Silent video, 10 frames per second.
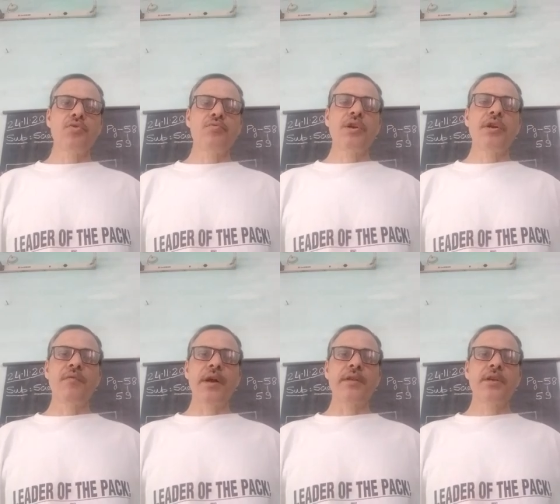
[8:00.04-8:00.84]
will
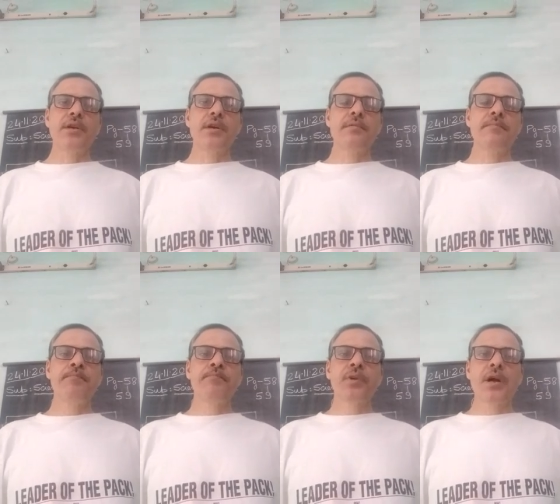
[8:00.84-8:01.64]
define the term
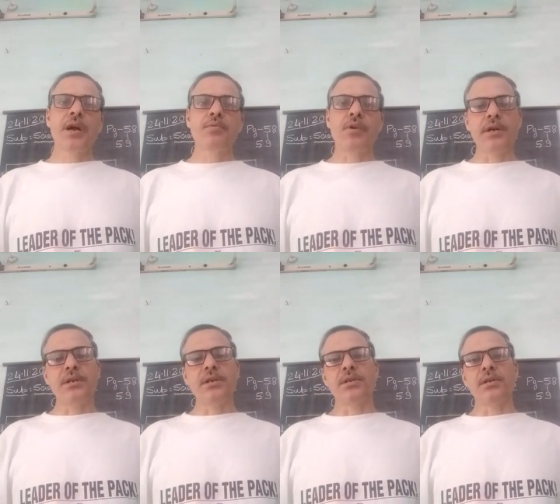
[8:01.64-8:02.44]

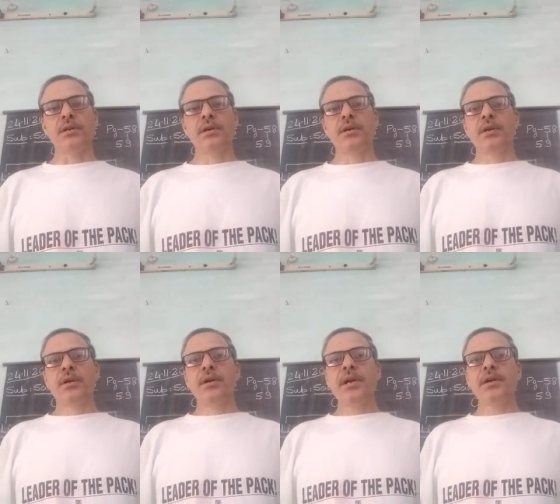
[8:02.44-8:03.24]
carbonization.
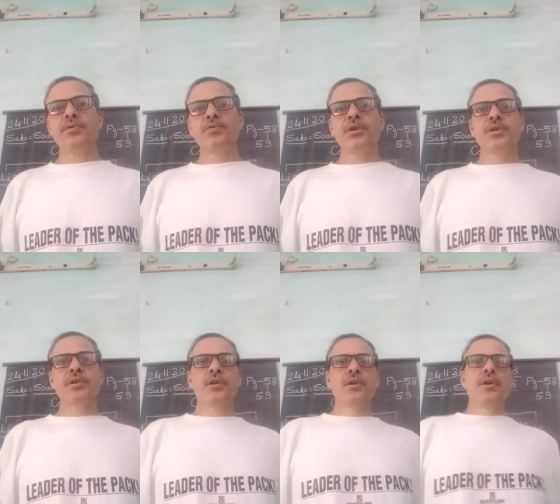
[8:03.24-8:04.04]
Next to this,
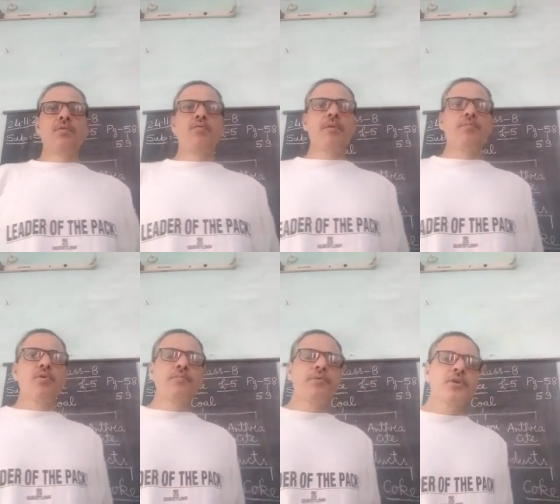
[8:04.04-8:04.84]
one
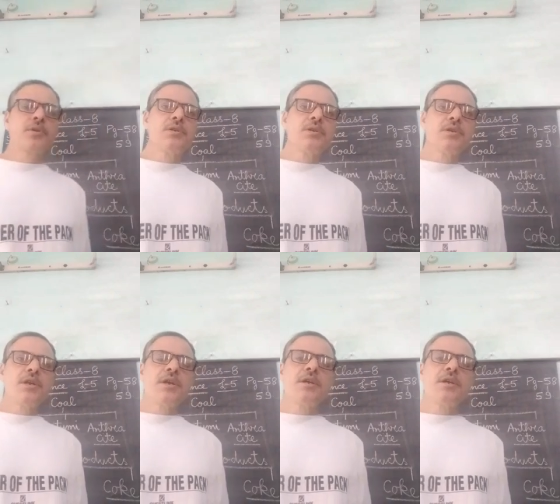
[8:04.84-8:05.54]
more process is there